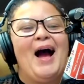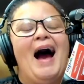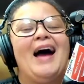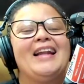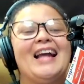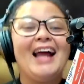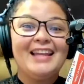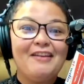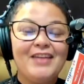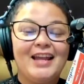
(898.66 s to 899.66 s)
And I
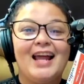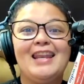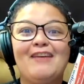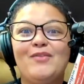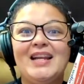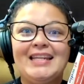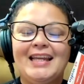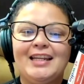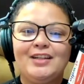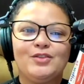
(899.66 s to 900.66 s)
love that. I love when I
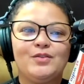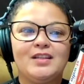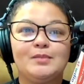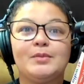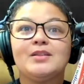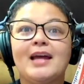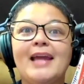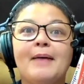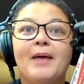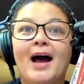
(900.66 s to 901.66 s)
get into this because I
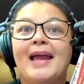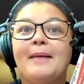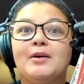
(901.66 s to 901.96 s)
am a